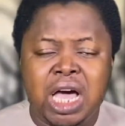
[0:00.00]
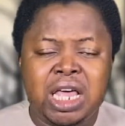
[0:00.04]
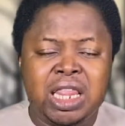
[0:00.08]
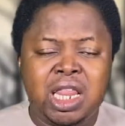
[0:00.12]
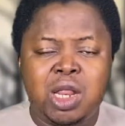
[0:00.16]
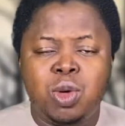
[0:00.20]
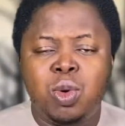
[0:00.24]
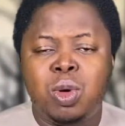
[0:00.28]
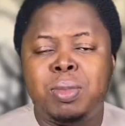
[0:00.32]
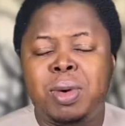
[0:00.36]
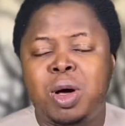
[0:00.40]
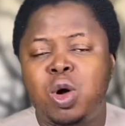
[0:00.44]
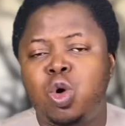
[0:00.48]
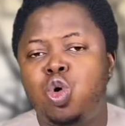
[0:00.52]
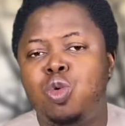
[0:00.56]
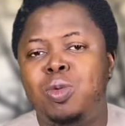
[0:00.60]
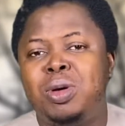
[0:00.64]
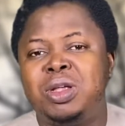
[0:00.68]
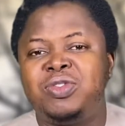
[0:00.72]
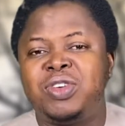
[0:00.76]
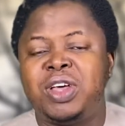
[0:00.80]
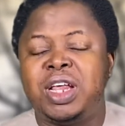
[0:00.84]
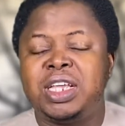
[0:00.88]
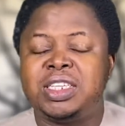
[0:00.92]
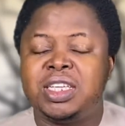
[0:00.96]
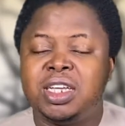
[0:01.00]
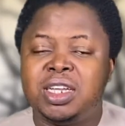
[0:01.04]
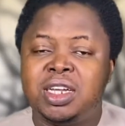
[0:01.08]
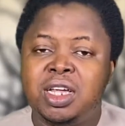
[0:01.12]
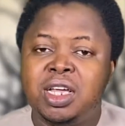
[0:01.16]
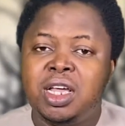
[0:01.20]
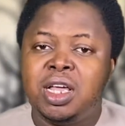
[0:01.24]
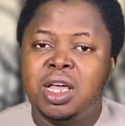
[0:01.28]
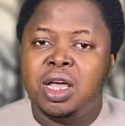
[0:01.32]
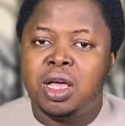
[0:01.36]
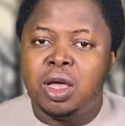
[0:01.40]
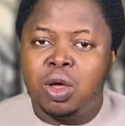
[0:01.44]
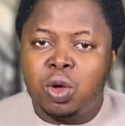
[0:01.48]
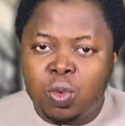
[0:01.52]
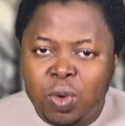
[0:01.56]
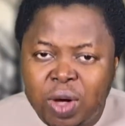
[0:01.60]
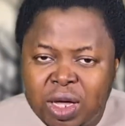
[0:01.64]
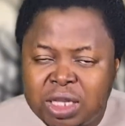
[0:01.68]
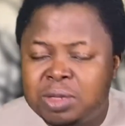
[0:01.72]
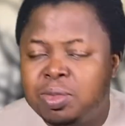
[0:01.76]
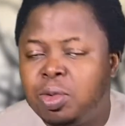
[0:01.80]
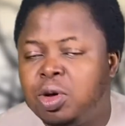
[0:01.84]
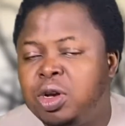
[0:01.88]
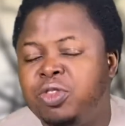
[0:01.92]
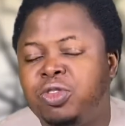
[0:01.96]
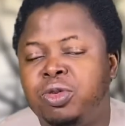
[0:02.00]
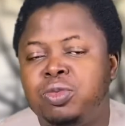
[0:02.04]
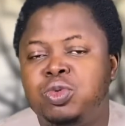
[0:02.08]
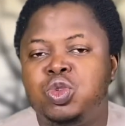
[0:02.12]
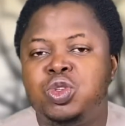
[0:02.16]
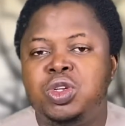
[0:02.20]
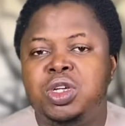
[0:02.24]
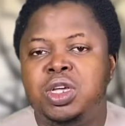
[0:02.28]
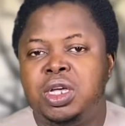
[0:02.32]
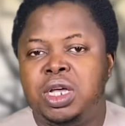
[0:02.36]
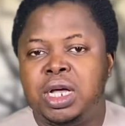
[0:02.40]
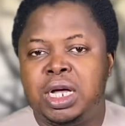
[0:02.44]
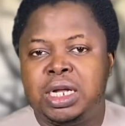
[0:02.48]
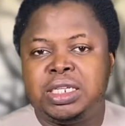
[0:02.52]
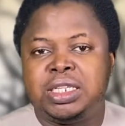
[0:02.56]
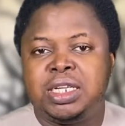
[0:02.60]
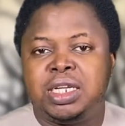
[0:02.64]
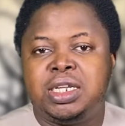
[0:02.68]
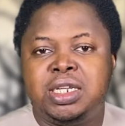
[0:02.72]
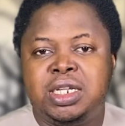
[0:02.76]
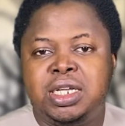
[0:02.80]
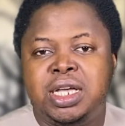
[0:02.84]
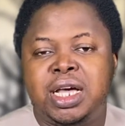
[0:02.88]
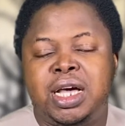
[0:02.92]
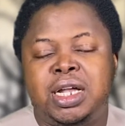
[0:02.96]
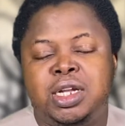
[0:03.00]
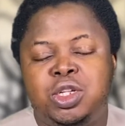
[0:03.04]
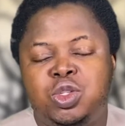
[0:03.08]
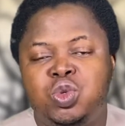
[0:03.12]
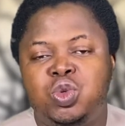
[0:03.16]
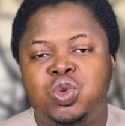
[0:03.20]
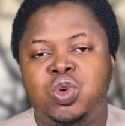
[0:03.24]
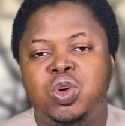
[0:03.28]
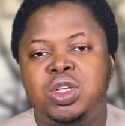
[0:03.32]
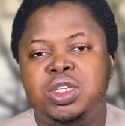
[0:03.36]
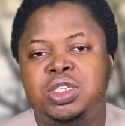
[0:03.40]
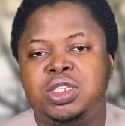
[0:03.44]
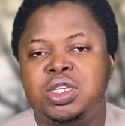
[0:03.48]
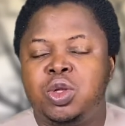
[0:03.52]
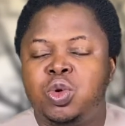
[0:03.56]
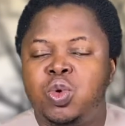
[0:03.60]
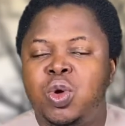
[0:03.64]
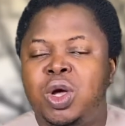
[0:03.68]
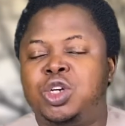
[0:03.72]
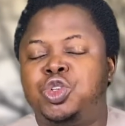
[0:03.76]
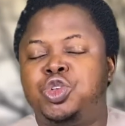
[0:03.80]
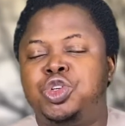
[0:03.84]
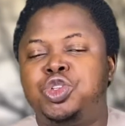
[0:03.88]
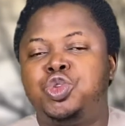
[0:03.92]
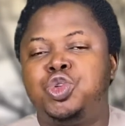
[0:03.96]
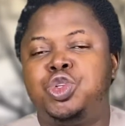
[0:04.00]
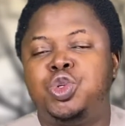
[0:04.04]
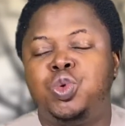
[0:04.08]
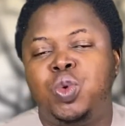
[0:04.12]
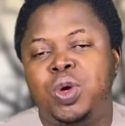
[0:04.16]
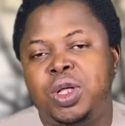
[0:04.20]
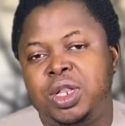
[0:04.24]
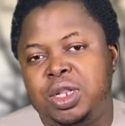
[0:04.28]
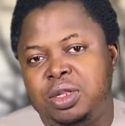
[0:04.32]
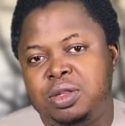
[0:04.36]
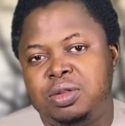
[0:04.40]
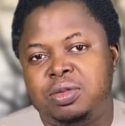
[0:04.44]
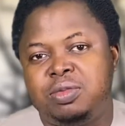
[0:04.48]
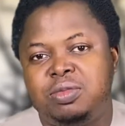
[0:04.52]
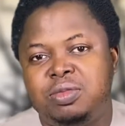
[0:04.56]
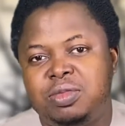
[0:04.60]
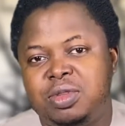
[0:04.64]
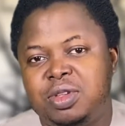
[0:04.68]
And then he went back home, and his father said, "Where's the money from today?" And he said, "He had 2 coins. He said, "Go and throw it to the well."